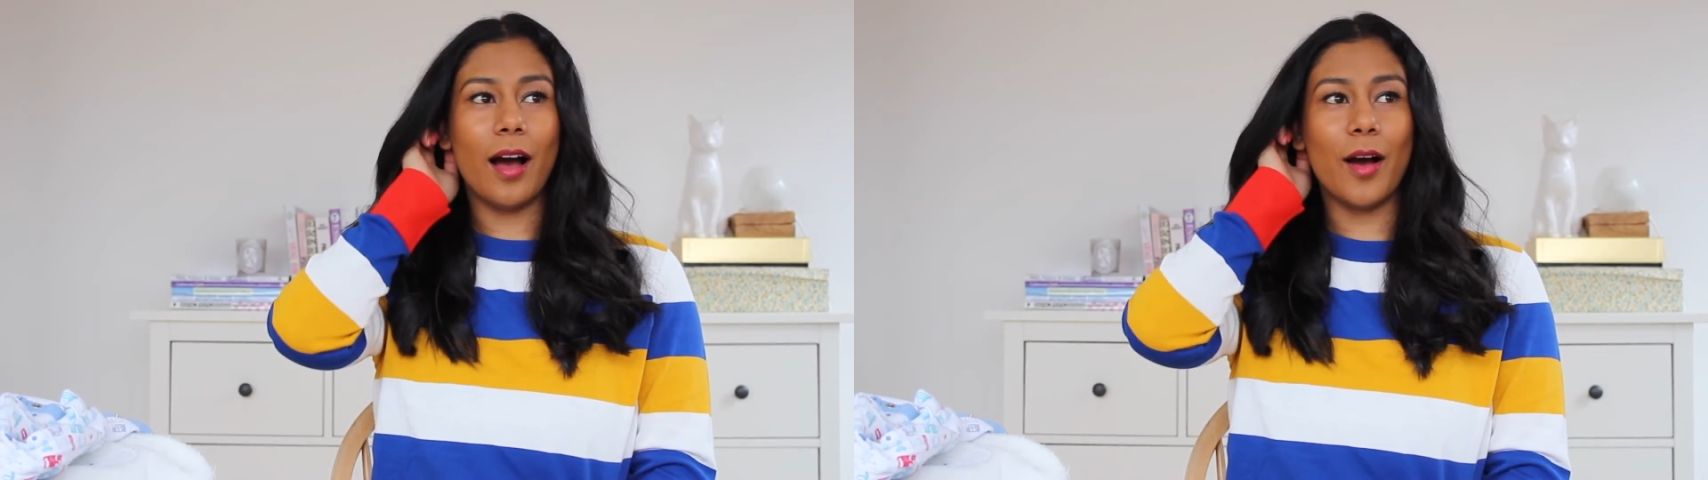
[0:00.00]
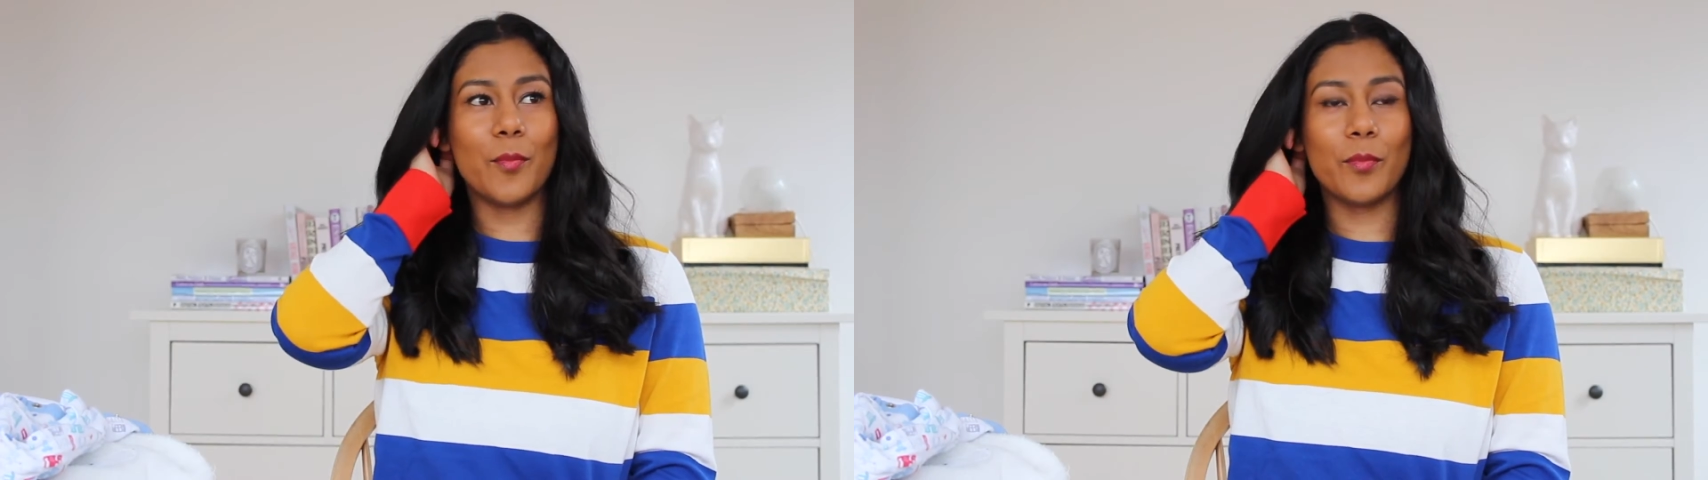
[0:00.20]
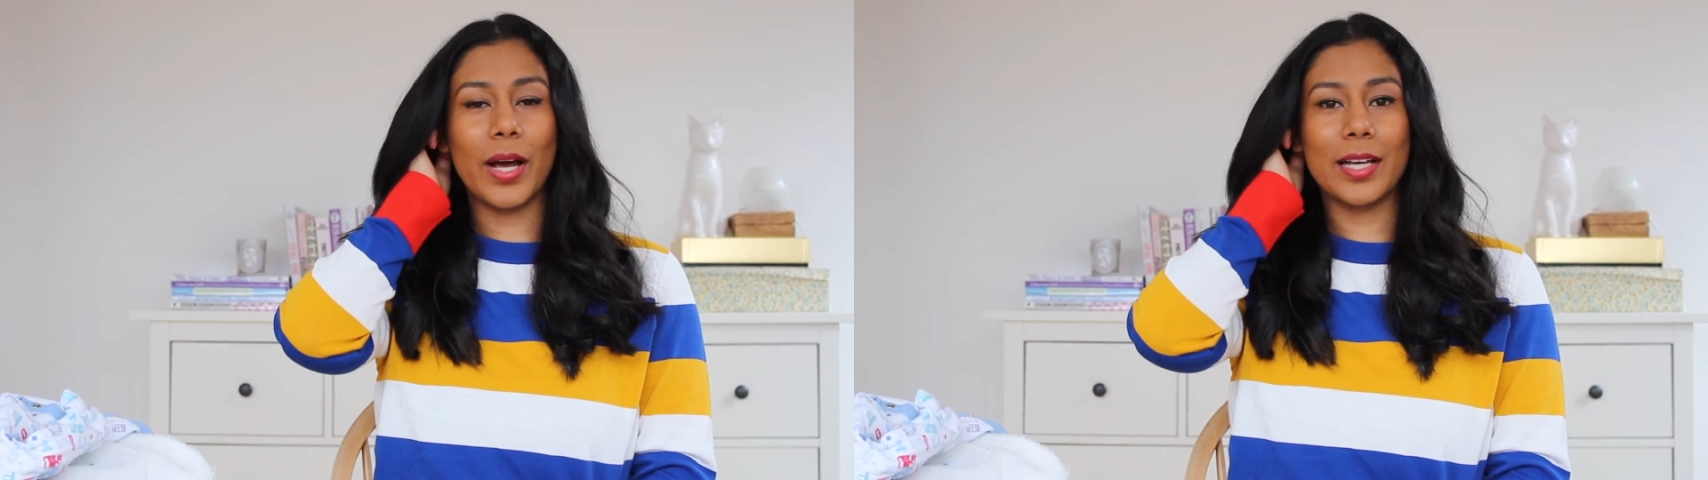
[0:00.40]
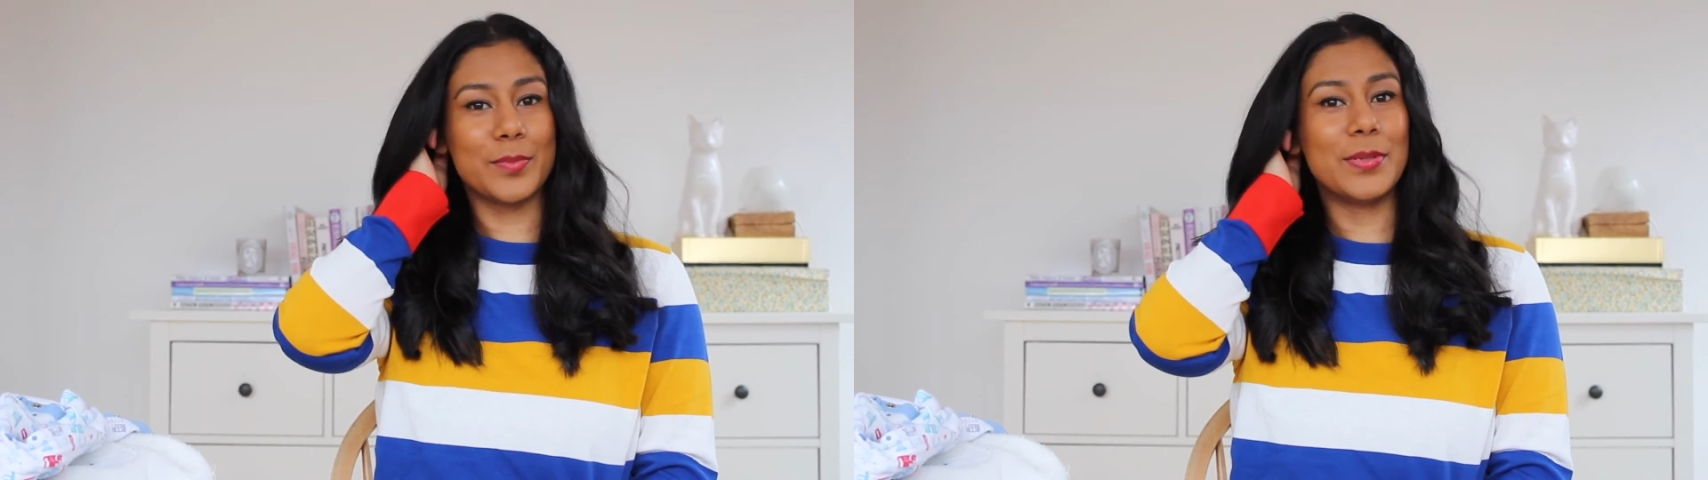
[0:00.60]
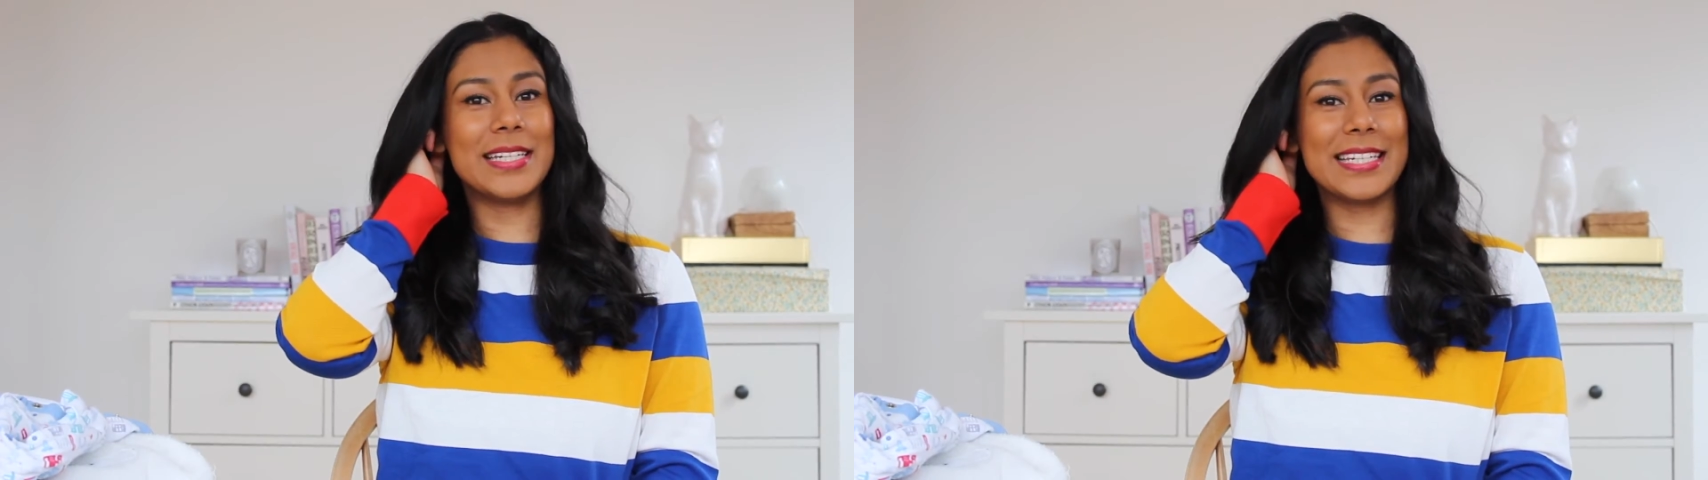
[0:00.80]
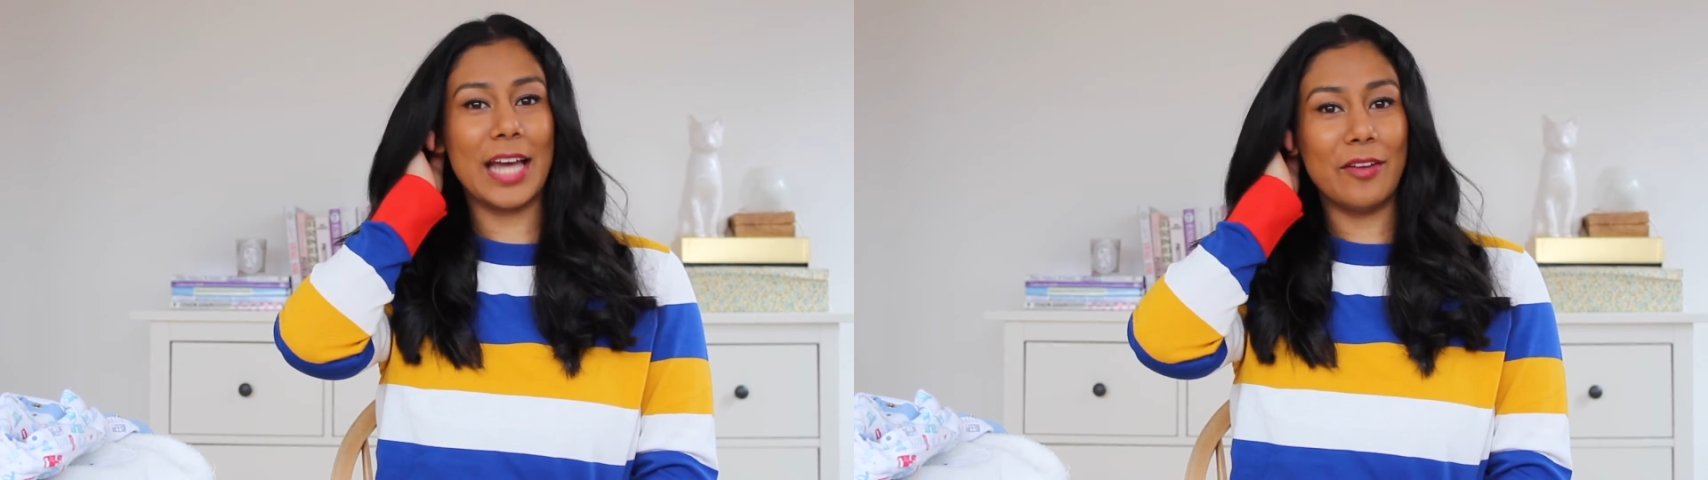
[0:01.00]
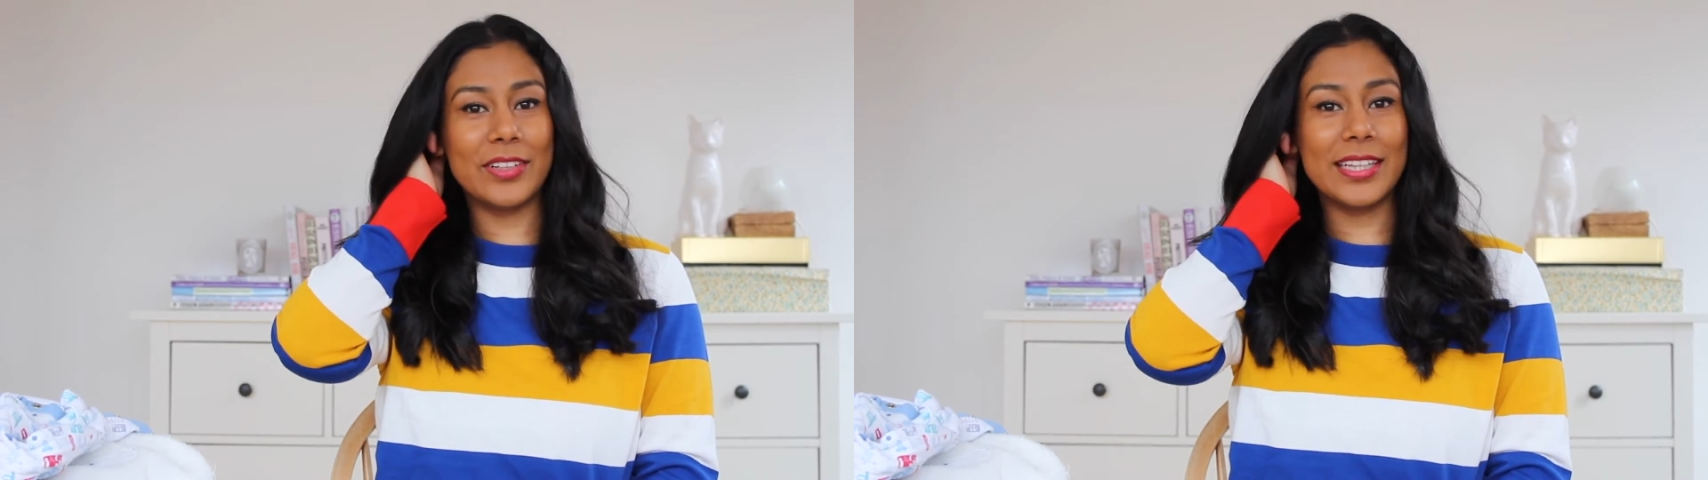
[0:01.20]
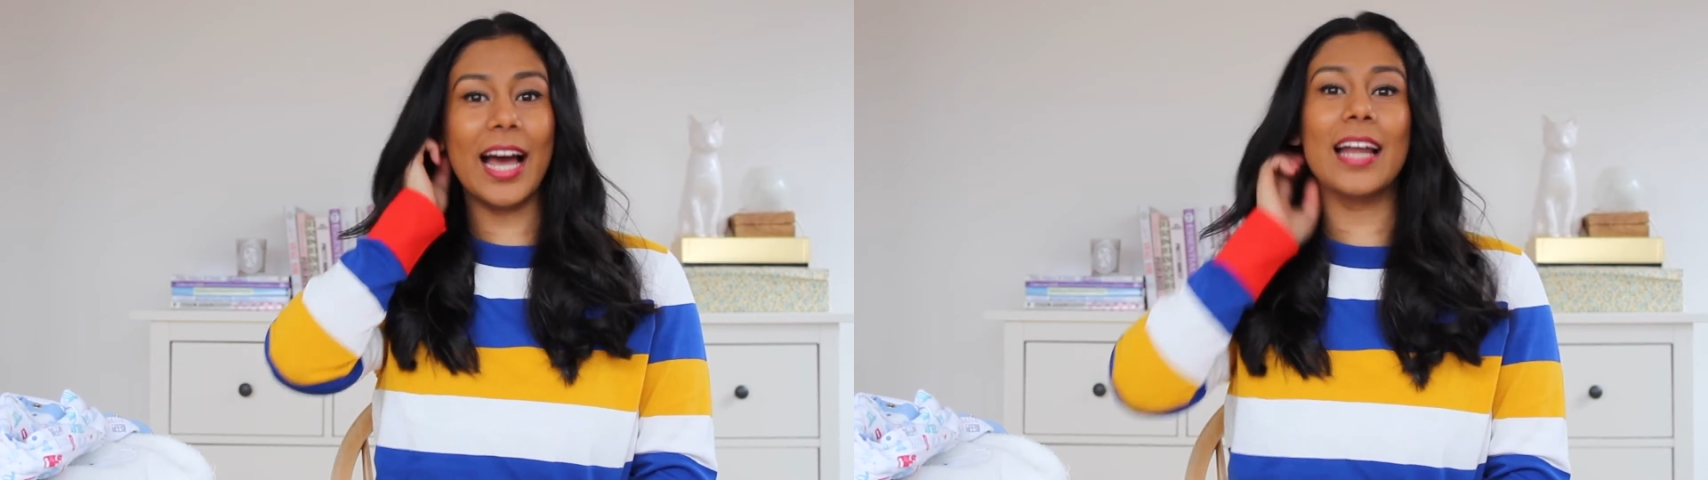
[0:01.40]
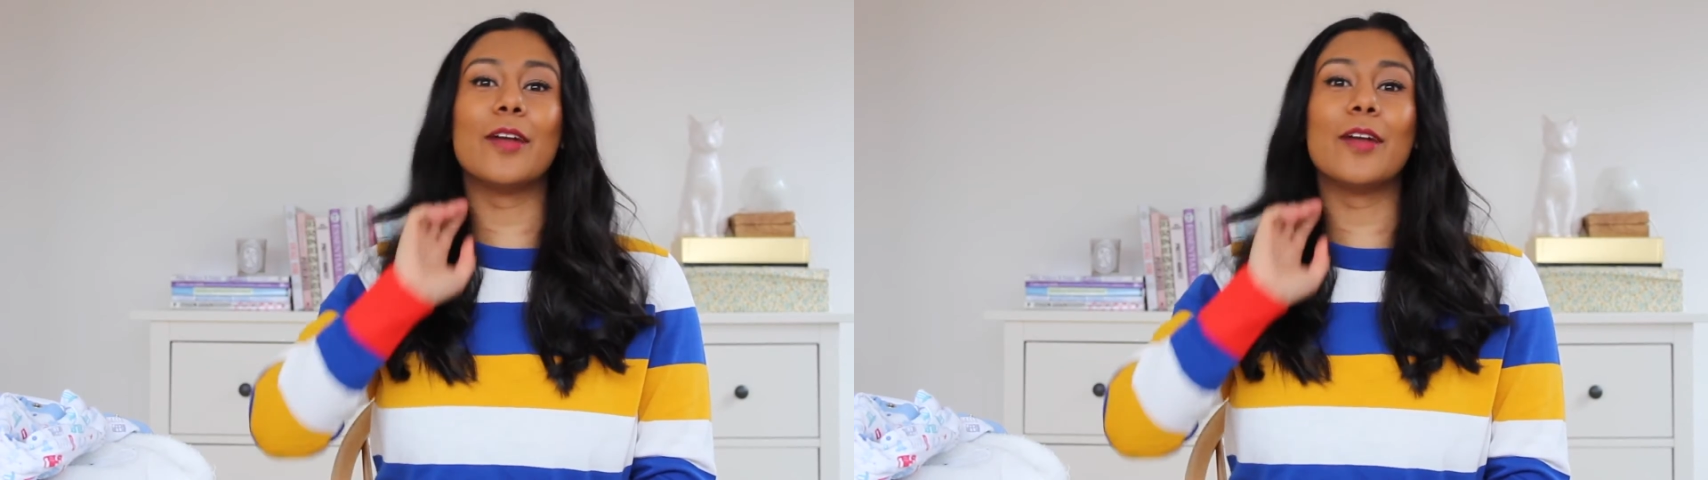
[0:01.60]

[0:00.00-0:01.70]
My husband discovered that,